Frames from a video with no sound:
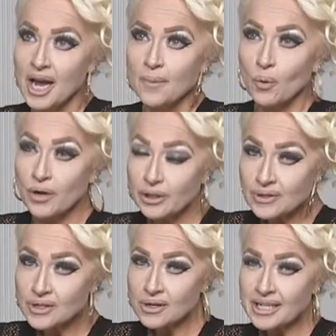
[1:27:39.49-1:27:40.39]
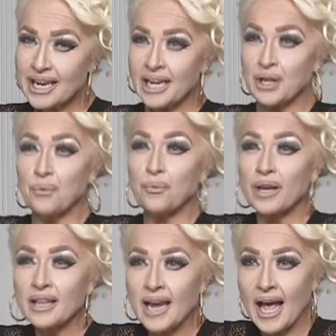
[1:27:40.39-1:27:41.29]
But when you start to get into
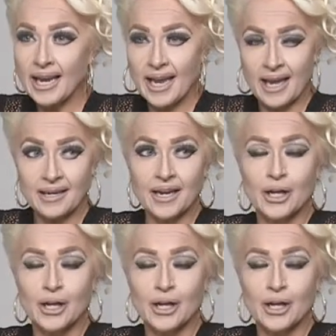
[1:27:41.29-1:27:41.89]
really high end,